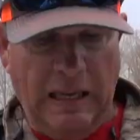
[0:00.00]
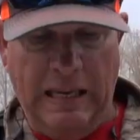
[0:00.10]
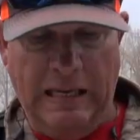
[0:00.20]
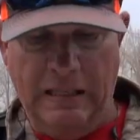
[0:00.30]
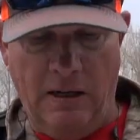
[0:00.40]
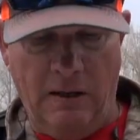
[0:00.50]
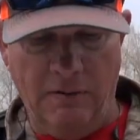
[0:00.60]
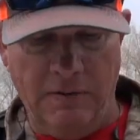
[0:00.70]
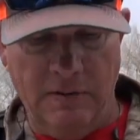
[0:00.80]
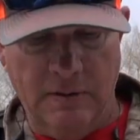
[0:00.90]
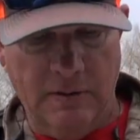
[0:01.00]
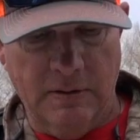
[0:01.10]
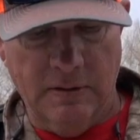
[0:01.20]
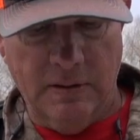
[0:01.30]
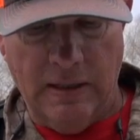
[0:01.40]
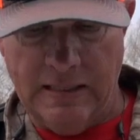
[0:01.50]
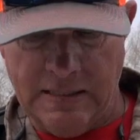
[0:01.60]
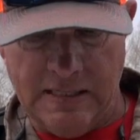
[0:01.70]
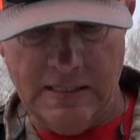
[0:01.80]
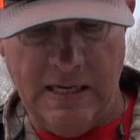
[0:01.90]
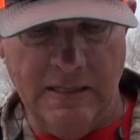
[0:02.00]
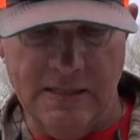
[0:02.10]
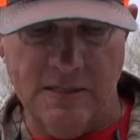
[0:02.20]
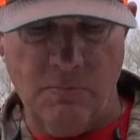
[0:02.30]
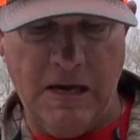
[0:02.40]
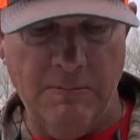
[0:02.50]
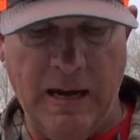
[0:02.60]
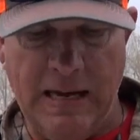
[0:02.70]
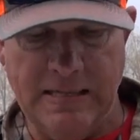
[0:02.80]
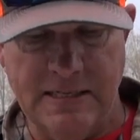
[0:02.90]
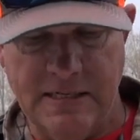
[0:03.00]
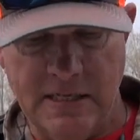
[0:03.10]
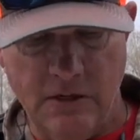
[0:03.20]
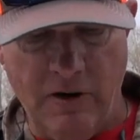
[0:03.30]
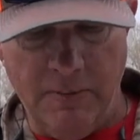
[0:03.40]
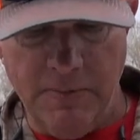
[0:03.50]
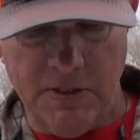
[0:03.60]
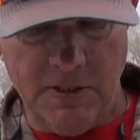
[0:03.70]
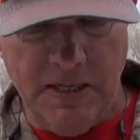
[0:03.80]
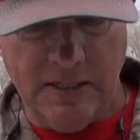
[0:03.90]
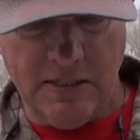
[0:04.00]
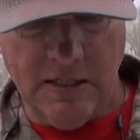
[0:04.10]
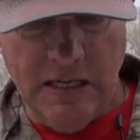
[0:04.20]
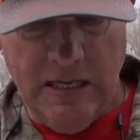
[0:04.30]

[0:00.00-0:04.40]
And as I said, this is made by ACC Crappie Stix.